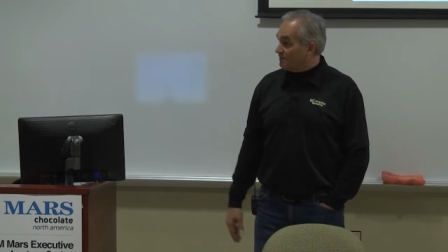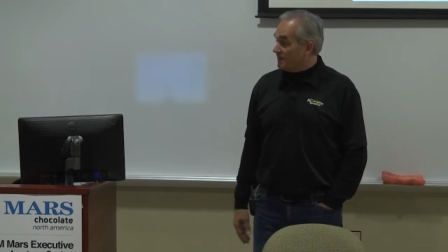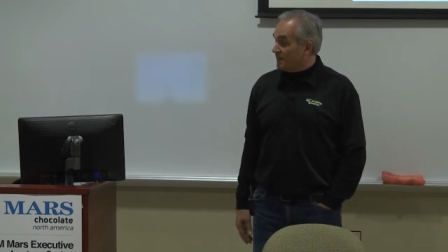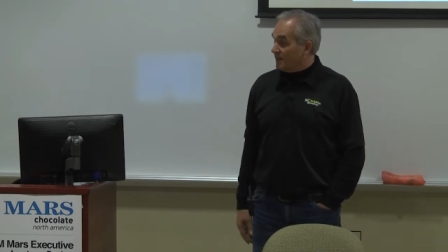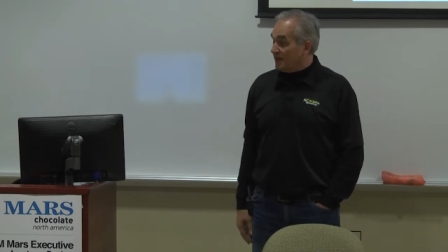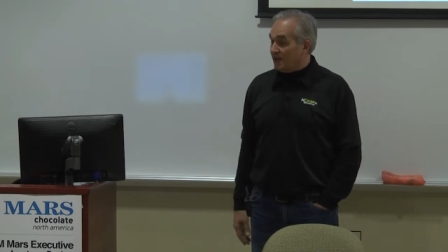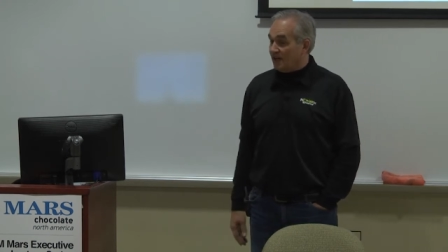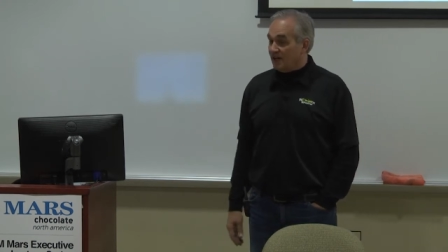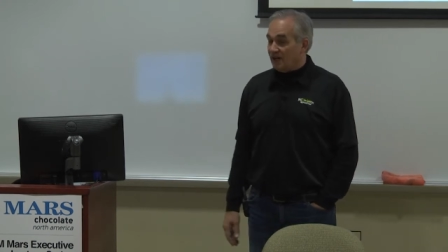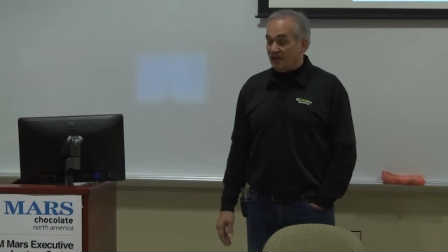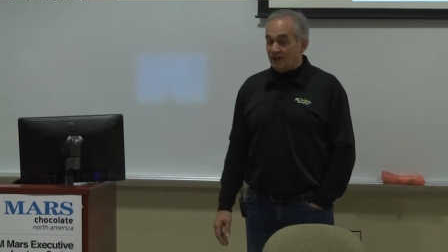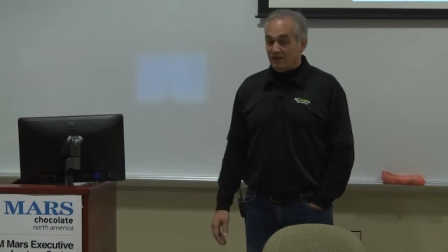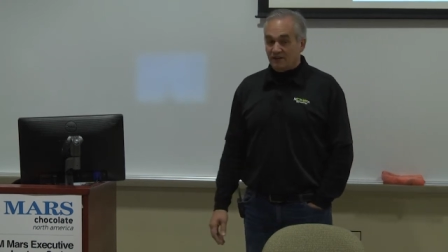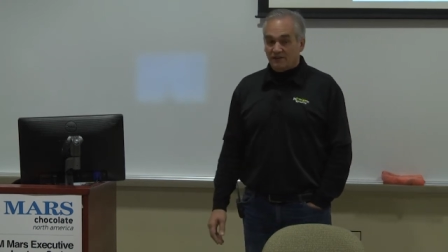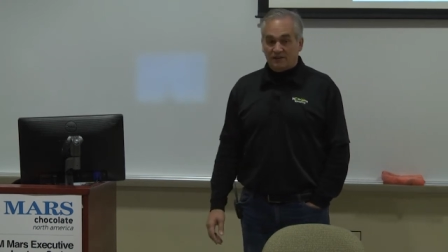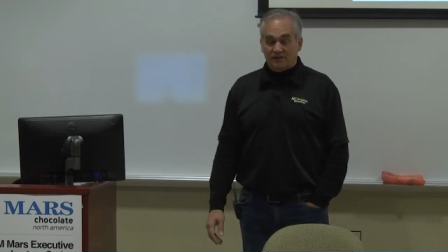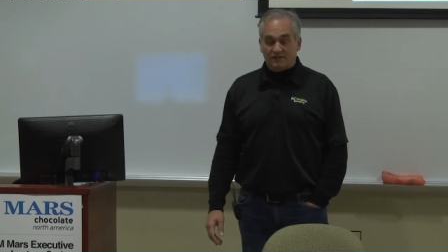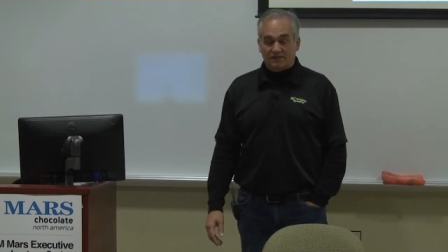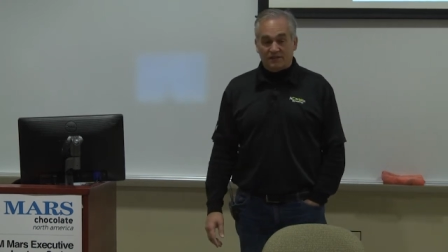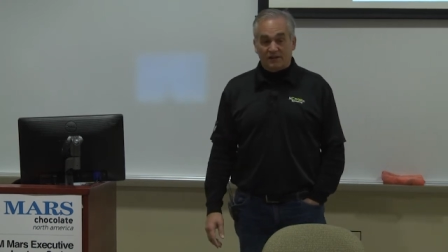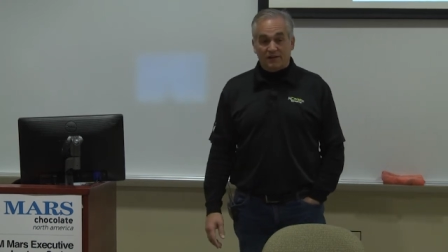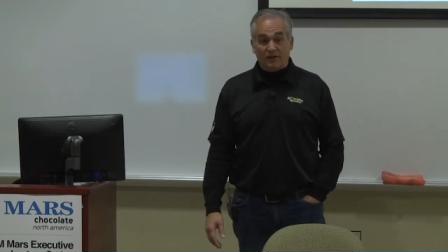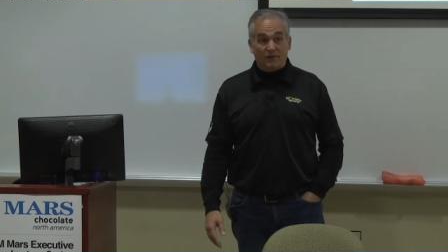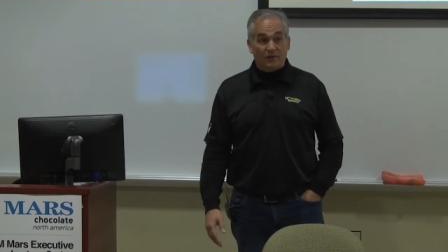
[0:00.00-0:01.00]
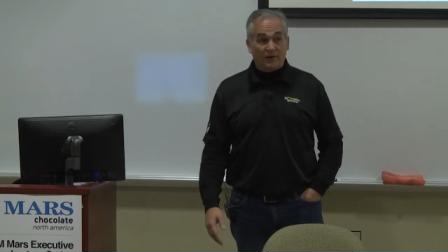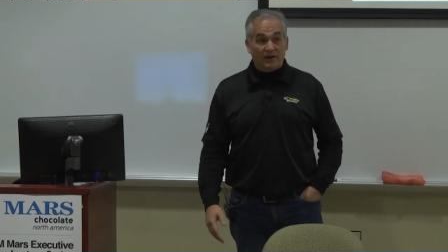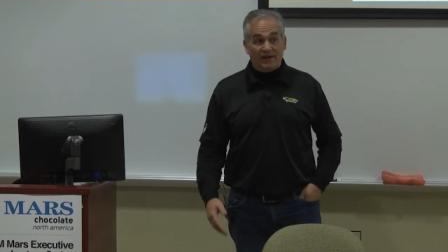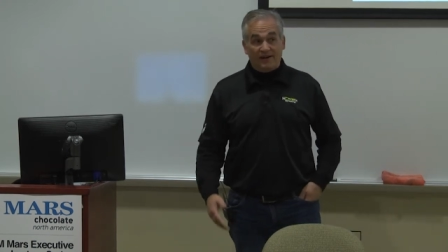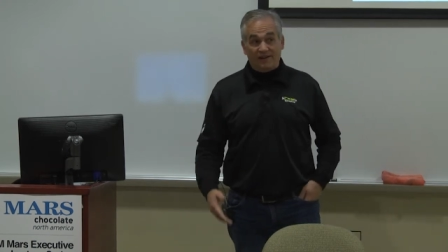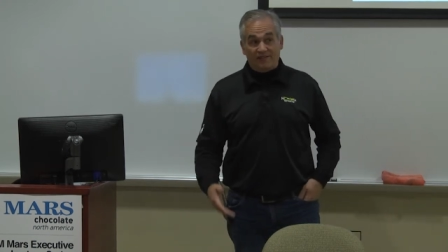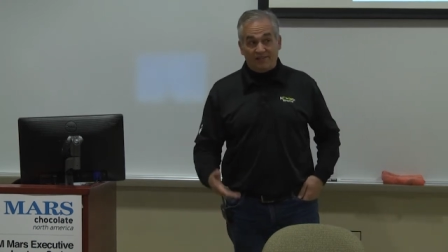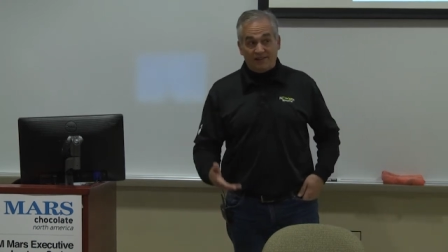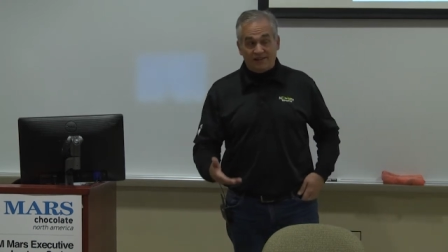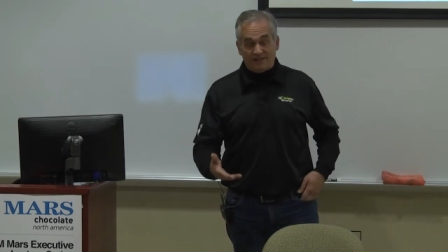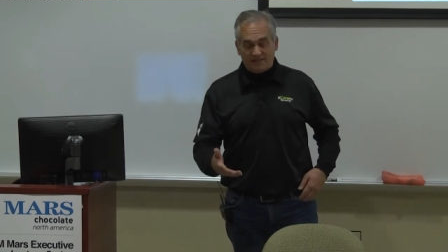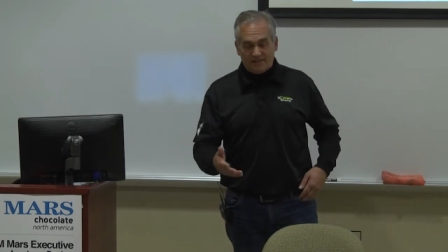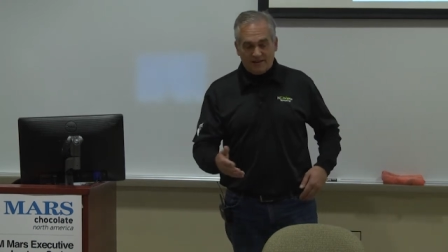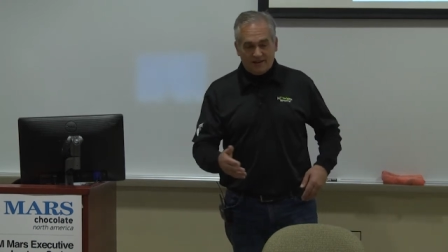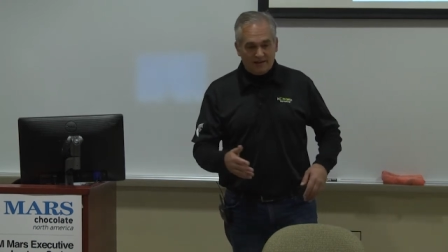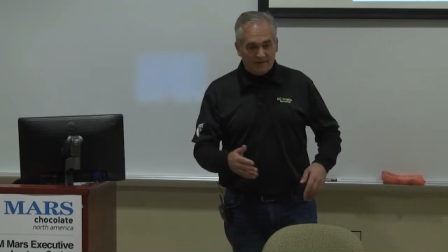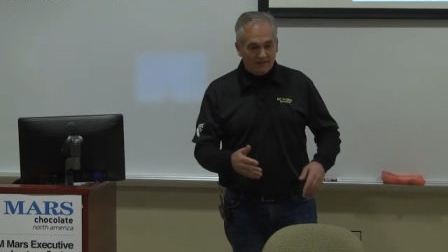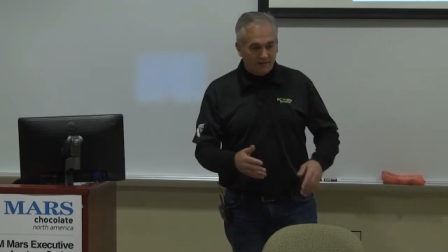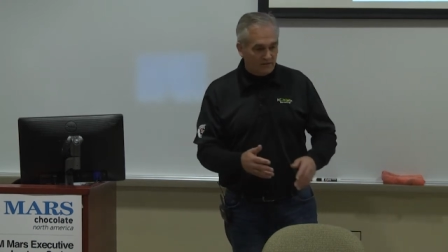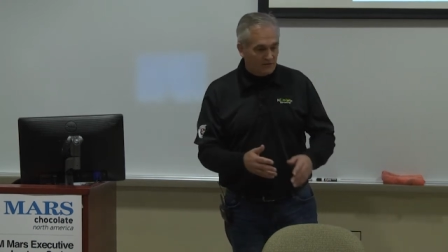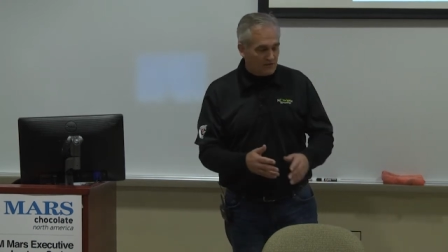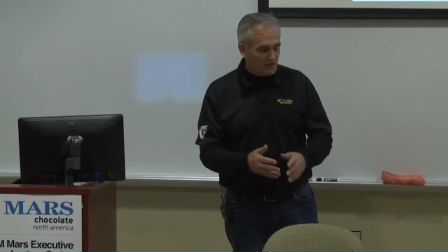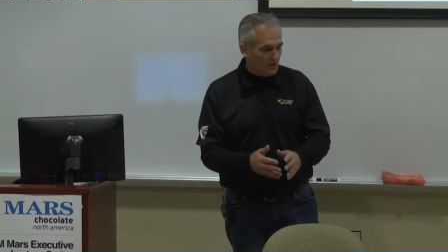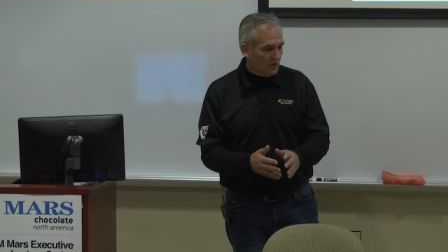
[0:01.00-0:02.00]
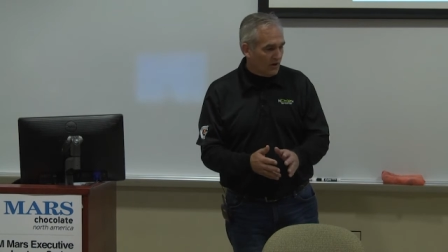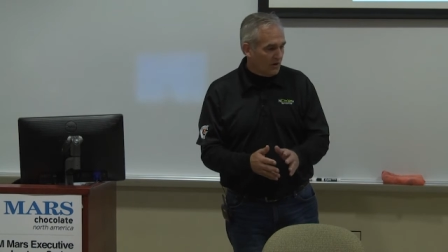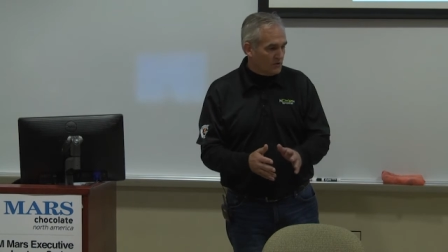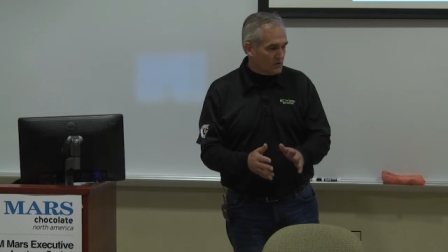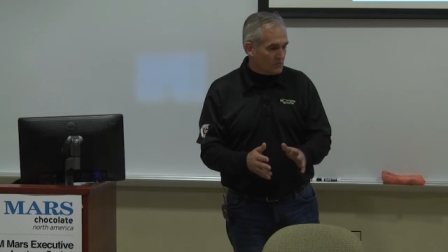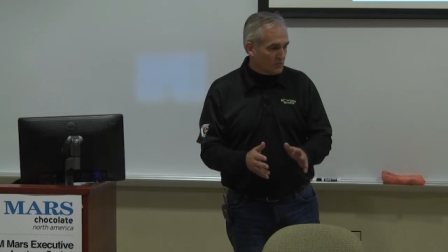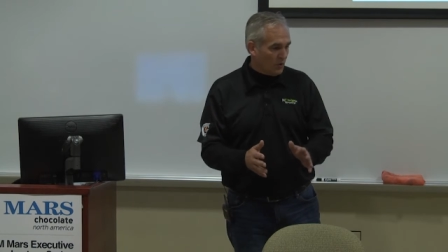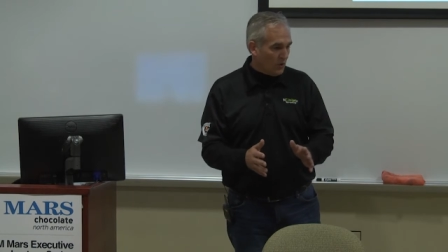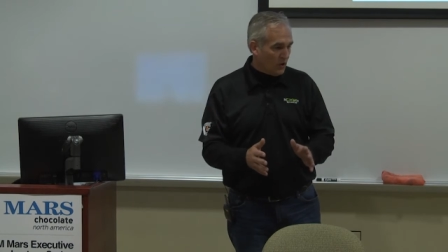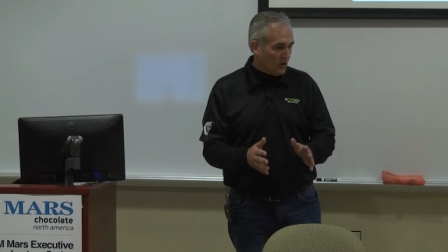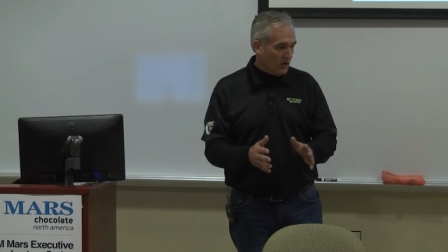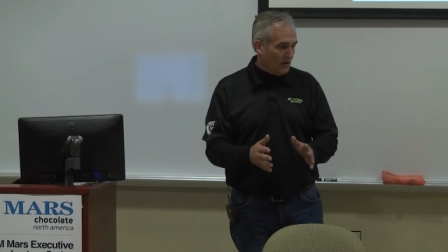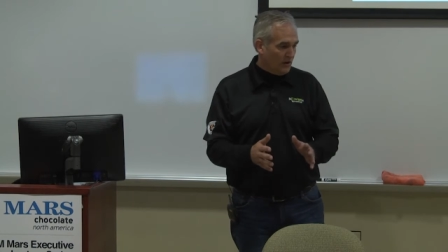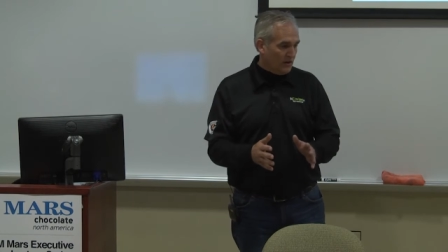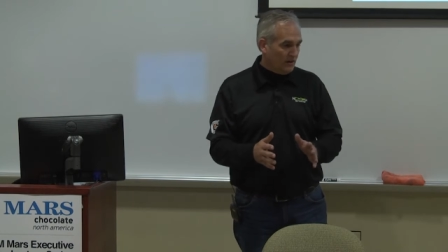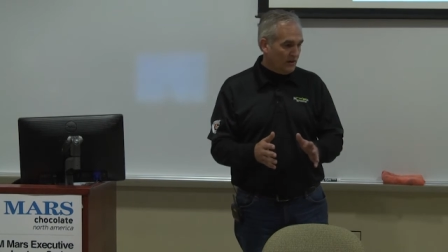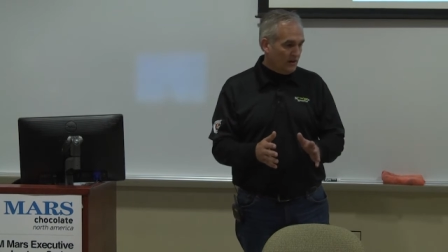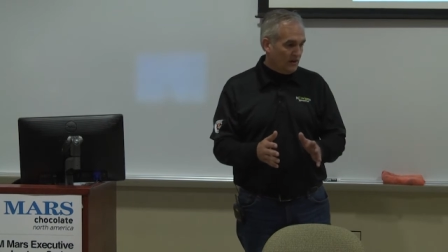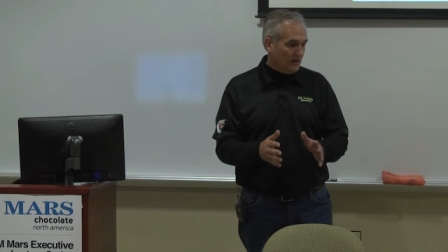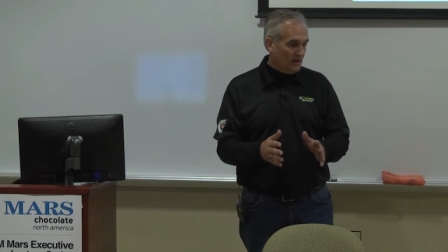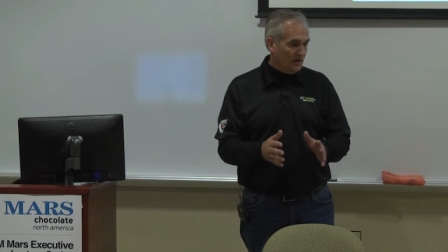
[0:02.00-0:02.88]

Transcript: And I'll tell you why I think that. So I was born,